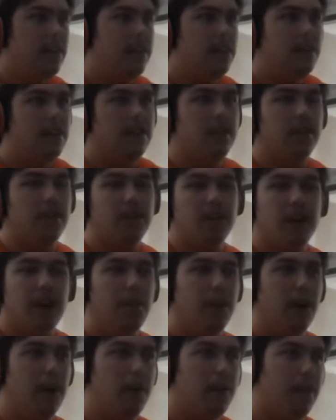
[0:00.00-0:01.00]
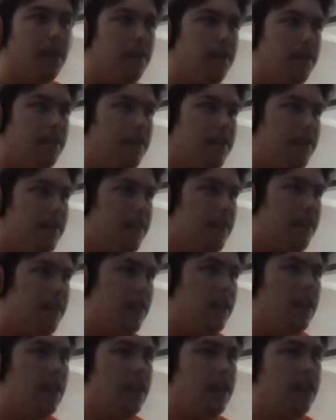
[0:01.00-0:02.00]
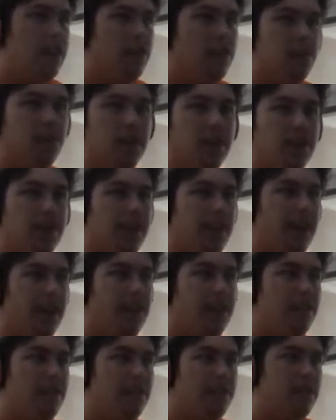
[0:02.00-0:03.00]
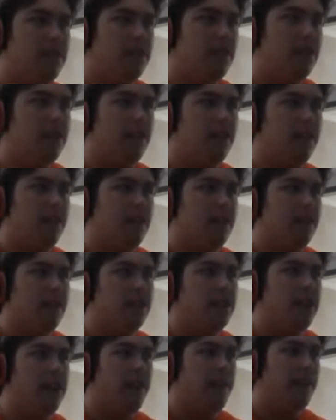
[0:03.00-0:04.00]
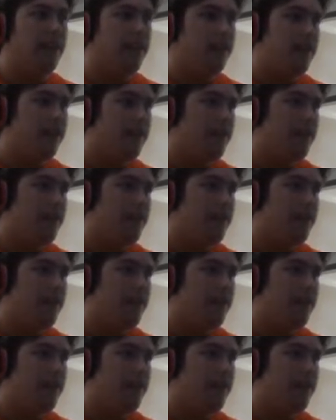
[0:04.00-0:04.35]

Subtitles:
So same armor, just reskin with a little bit different enchantments.